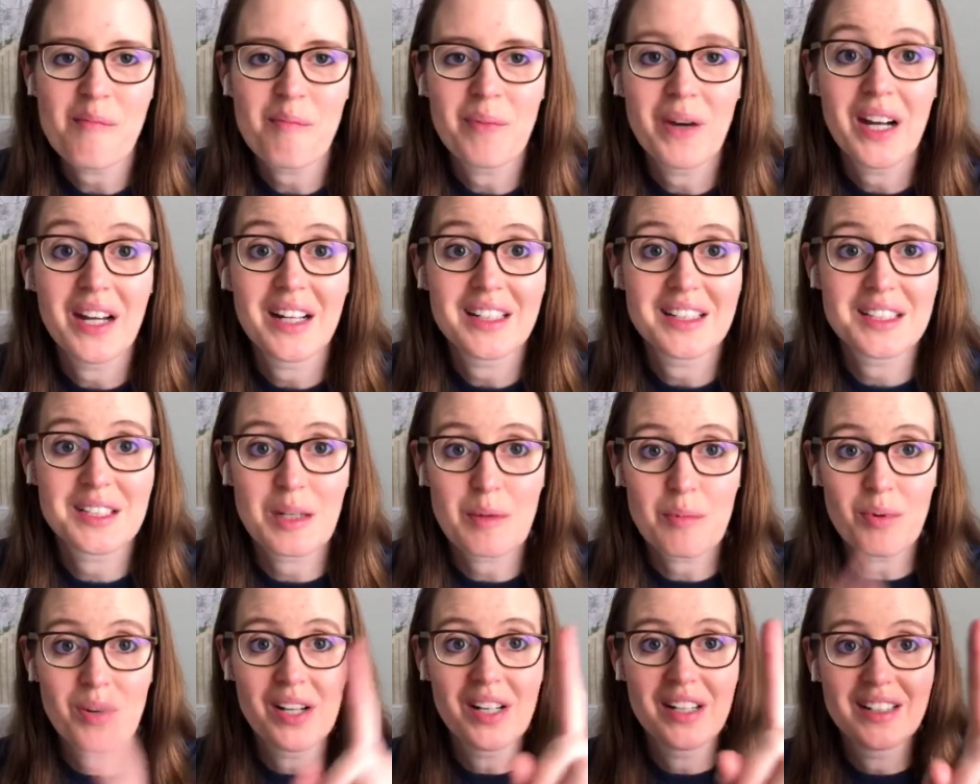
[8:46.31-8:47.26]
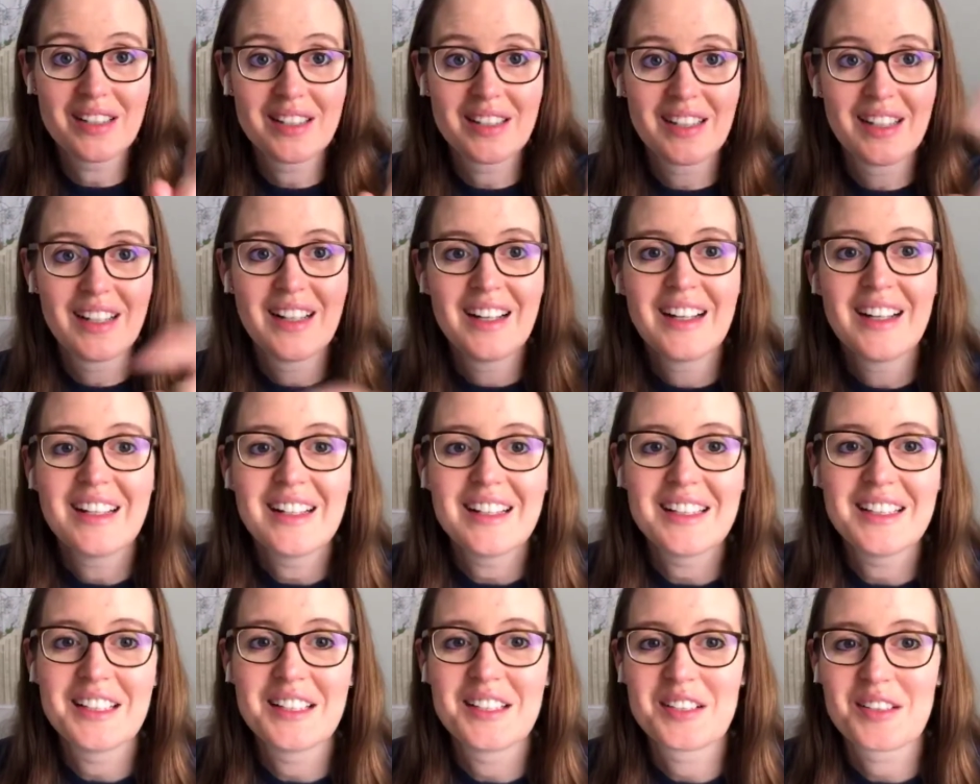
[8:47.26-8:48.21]
but step one
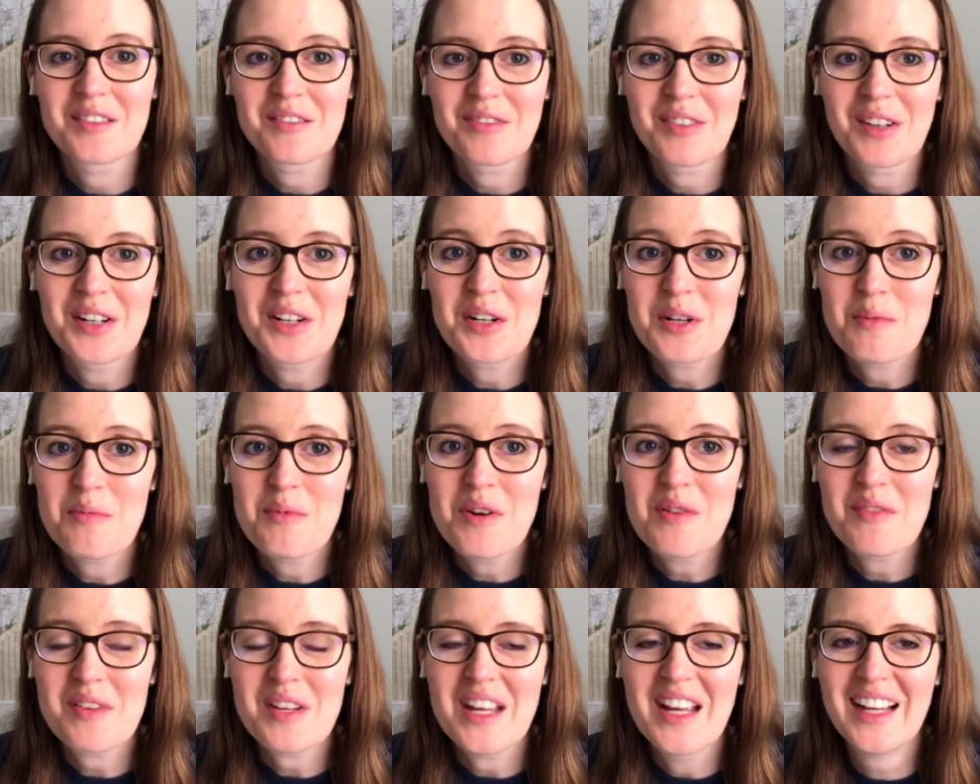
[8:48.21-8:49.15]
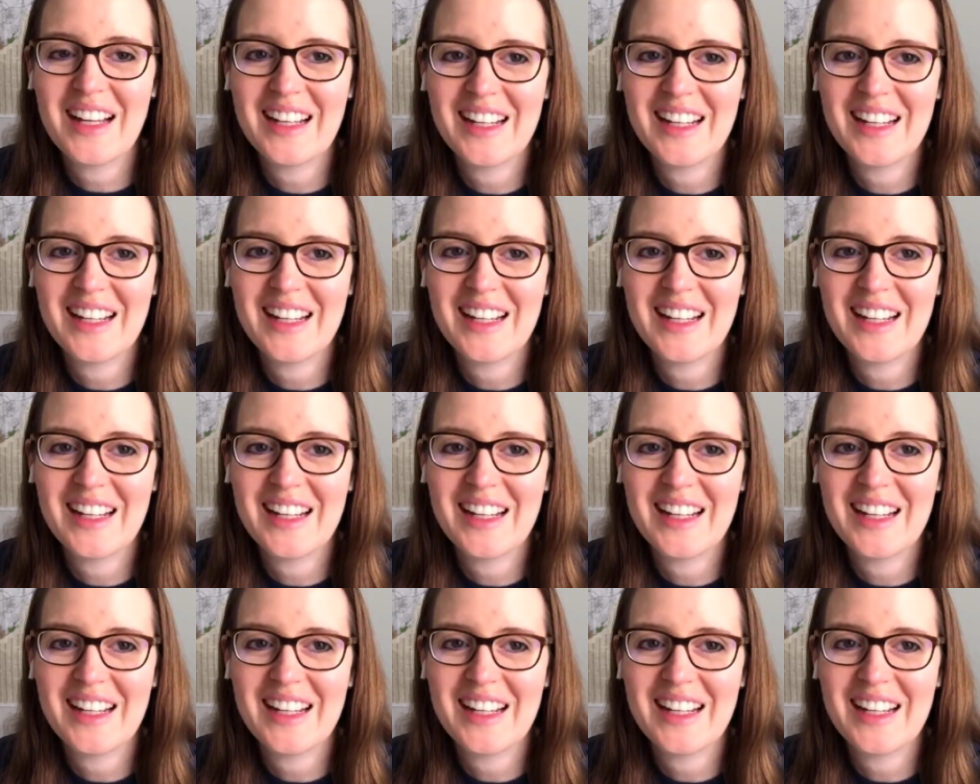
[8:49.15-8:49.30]
is find a good movie.